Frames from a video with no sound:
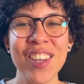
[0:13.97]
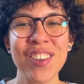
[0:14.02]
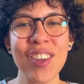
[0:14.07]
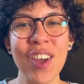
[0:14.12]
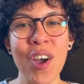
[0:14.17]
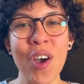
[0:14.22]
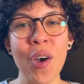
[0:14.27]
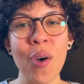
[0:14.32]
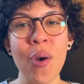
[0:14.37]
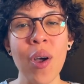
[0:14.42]

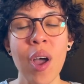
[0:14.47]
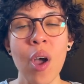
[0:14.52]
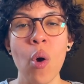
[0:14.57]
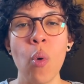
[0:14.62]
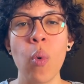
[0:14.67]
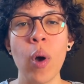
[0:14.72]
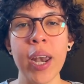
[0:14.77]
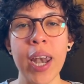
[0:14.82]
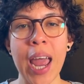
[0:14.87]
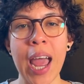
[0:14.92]
so,
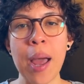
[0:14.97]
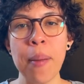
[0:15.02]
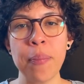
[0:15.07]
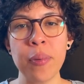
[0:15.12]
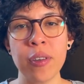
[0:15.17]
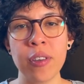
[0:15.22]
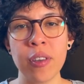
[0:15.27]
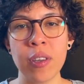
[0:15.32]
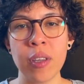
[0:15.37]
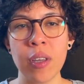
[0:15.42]
what
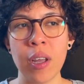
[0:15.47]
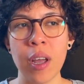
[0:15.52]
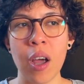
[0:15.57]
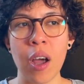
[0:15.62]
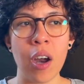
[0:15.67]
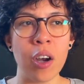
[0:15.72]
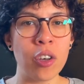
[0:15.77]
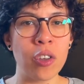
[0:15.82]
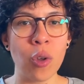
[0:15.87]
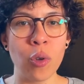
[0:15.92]
apps
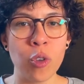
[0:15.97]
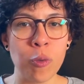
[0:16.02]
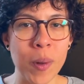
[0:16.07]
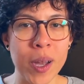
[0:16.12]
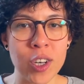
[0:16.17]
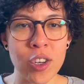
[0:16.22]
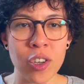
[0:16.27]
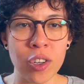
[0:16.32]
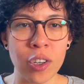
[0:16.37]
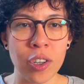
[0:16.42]
are so
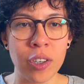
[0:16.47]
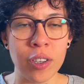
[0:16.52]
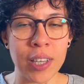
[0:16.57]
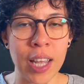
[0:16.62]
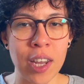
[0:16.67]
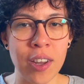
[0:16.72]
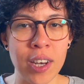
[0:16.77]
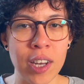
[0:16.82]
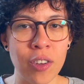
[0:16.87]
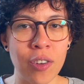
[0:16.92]
special
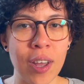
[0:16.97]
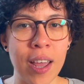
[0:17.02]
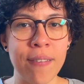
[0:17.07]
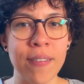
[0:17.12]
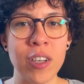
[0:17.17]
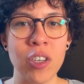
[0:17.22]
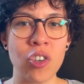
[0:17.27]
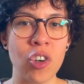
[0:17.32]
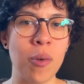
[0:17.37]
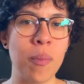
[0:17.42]
that you need to have
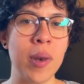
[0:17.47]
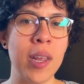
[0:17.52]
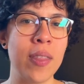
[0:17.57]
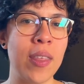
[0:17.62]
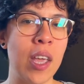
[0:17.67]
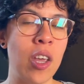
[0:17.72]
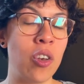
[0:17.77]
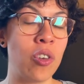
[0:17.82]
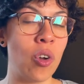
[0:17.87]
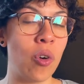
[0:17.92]
in Germany
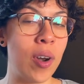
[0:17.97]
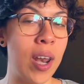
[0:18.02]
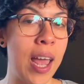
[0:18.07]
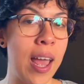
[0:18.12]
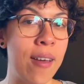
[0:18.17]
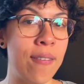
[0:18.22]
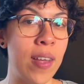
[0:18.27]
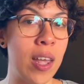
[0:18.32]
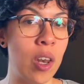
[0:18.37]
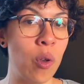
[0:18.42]
that you don't
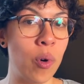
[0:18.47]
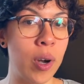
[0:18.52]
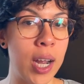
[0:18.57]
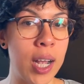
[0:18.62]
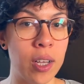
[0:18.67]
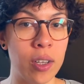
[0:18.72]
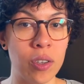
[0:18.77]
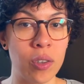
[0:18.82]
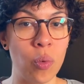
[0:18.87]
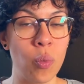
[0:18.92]
have anywhere
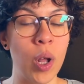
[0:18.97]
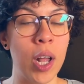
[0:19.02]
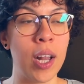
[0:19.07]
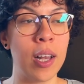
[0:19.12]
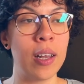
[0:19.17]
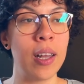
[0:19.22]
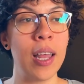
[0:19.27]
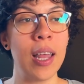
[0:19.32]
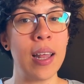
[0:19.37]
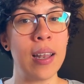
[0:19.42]
else?
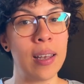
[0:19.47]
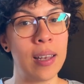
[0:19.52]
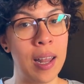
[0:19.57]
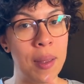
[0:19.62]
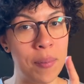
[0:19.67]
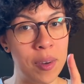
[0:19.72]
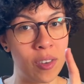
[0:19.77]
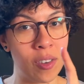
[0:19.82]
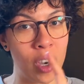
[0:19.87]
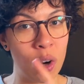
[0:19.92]
Well,
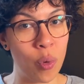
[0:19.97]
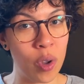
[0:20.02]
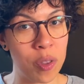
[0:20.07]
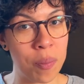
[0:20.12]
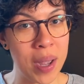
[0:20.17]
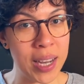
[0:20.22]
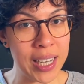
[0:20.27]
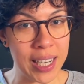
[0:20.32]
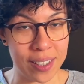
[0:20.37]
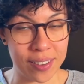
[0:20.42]
let me start with
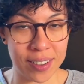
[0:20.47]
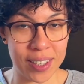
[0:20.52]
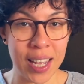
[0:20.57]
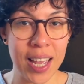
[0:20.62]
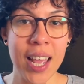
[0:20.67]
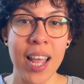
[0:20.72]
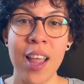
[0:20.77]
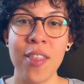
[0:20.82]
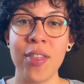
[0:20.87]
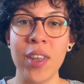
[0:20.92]
my list.
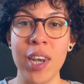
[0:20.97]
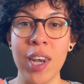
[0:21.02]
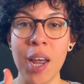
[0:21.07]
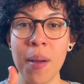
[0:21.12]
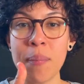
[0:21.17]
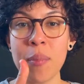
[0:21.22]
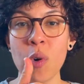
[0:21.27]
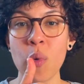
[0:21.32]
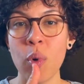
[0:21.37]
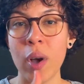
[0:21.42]
The
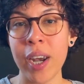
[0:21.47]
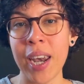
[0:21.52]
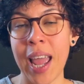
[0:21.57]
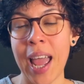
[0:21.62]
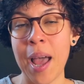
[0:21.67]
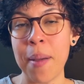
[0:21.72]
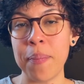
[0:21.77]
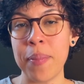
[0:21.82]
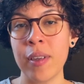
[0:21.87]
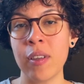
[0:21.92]
number one
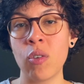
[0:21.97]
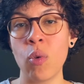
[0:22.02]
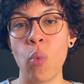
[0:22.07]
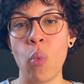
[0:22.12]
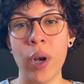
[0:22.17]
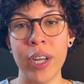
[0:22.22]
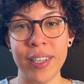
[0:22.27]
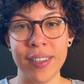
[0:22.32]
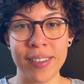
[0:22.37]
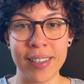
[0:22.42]
app is
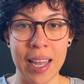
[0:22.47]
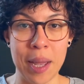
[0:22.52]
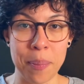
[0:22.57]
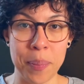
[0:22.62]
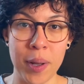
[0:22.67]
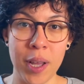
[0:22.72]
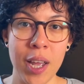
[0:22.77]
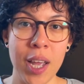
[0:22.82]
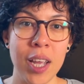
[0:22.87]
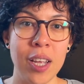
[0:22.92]
WhatsApp.
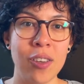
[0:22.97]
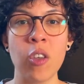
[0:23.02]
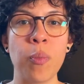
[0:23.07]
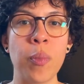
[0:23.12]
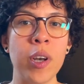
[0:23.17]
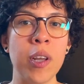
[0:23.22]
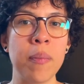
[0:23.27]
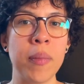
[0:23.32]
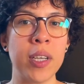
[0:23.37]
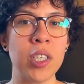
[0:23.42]
It's
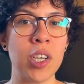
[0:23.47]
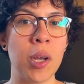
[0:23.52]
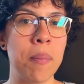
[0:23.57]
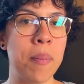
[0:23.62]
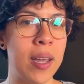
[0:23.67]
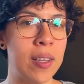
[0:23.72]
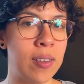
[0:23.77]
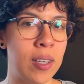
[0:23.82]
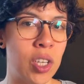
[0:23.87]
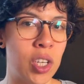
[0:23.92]
pretty much a
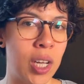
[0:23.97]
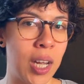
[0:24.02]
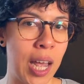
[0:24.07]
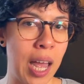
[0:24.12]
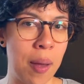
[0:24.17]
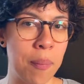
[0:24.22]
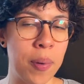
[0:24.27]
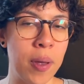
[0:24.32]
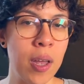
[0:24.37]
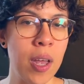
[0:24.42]
messaging
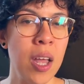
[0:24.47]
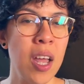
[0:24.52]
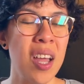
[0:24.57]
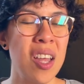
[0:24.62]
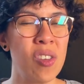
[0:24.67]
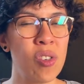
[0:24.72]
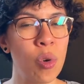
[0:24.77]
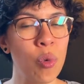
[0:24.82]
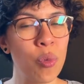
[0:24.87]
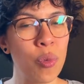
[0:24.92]
app.
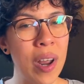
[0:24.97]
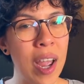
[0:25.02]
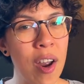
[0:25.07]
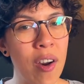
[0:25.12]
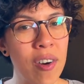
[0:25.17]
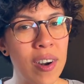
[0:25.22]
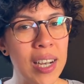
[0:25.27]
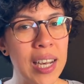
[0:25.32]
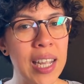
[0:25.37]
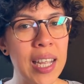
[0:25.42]
So
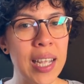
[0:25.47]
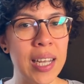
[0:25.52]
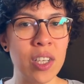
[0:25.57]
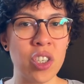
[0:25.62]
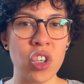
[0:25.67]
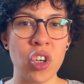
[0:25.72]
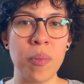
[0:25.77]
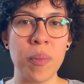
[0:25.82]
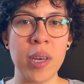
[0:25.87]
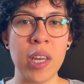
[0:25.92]
rarely in
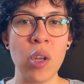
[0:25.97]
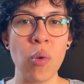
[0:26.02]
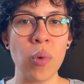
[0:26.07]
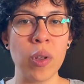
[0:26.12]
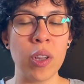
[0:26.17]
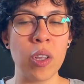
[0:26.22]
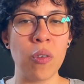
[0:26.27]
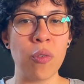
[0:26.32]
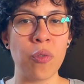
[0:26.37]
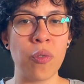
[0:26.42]
Germany
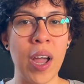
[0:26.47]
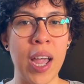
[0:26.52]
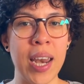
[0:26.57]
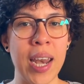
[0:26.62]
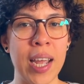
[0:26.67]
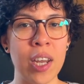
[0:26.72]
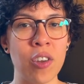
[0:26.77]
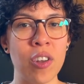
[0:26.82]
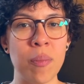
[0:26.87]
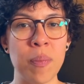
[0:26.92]
will you find
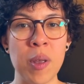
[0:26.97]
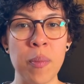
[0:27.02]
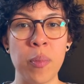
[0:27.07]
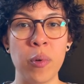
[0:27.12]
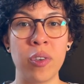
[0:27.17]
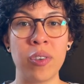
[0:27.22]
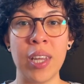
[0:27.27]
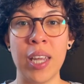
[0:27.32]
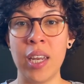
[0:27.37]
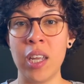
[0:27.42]
actually people
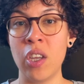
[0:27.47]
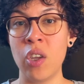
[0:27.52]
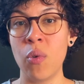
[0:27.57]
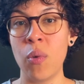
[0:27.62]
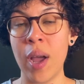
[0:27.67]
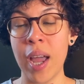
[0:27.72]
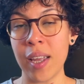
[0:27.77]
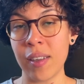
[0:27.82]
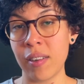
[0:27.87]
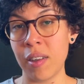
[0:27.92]
sending you
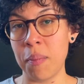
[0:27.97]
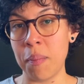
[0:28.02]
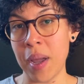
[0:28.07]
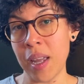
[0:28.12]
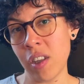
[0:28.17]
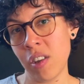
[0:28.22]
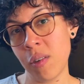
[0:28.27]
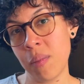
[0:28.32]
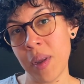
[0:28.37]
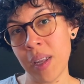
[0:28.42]

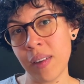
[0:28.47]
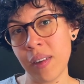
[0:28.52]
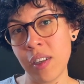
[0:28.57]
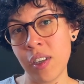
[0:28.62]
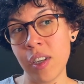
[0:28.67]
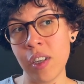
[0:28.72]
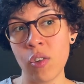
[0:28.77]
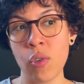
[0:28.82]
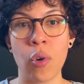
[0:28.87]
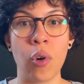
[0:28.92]
SMS
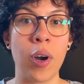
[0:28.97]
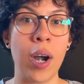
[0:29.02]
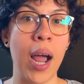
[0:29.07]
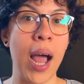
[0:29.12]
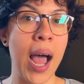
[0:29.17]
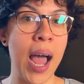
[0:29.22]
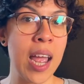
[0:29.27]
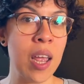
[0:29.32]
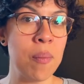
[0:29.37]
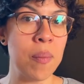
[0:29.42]
messages or
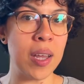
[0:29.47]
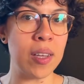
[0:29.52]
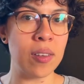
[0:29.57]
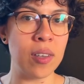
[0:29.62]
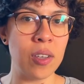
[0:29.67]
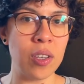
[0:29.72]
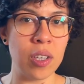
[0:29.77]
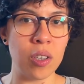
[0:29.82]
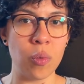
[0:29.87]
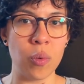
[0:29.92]

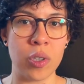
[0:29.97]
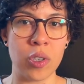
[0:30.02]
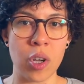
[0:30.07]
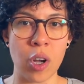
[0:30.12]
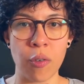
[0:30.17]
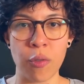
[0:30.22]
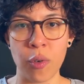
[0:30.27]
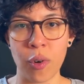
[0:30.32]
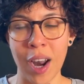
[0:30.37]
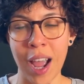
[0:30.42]
iMessages, which
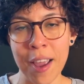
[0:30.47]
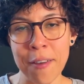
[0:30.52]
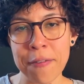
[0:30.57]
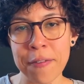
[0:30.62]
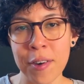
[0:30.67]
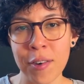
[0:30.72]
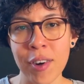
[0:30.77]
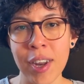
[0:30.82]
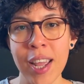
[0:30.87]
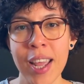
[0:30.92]
are for
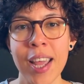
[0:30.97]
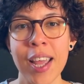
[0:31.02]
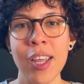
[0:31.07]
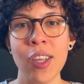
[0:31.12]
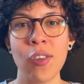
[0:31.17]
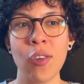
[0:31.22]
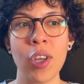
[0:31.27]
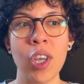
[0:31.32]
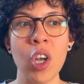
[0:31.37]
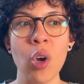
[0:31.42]
iPhone.
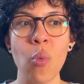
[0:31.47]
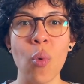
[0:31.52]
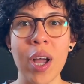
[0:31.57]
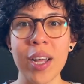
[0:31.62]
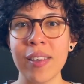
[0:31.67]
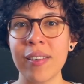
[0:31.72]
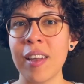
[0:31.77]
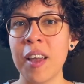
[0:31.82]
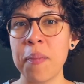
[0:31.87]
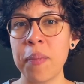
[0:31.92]
So here
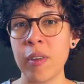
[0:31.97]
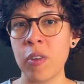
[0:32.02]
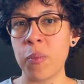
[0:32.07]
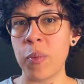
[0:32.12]
WhatsApp is